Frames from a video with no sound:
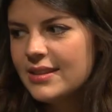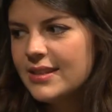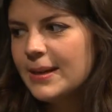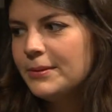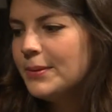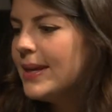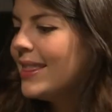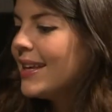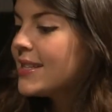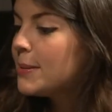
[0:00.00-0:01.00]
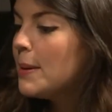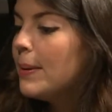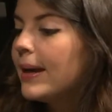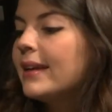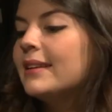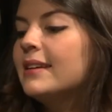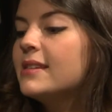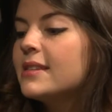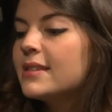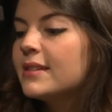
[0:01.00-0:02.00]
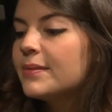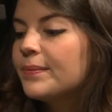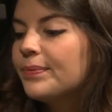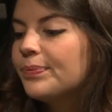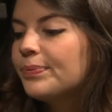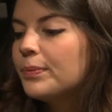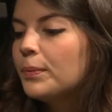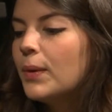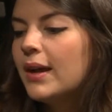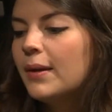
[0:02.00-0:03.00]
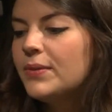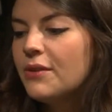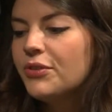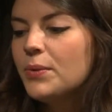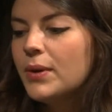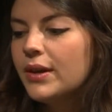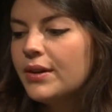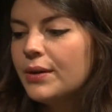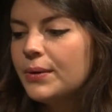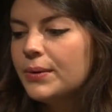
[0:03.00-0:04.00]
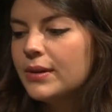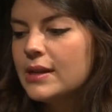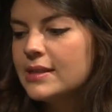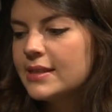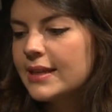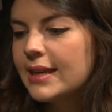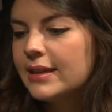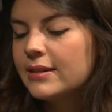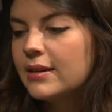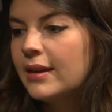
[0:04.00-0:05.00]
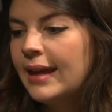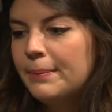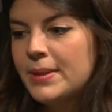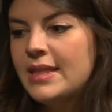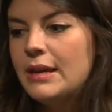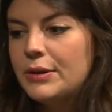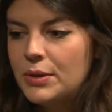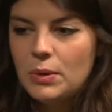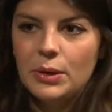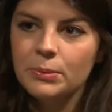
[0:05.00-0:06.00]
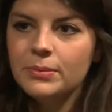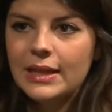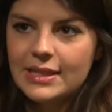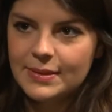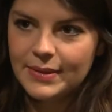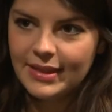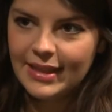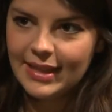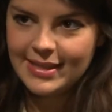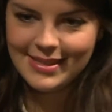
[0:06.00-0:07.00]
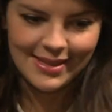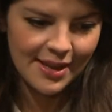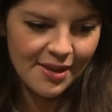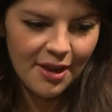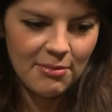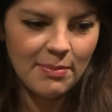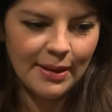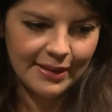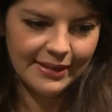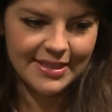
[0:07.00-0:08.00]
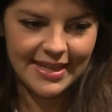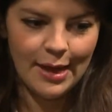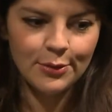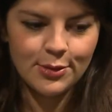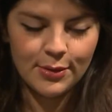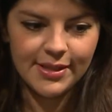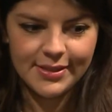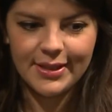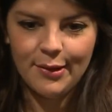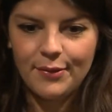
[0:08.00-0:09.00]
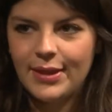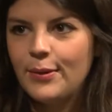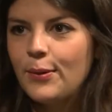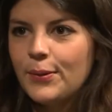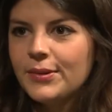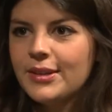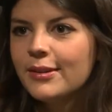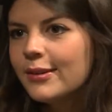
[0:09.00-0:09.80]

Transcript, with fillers: Top three things on my bucket list. What would you say? Well, I definitely want to go and sing in an amphitheater in Rome. That's one thing that's my bucket list, like outdoors in like a really old,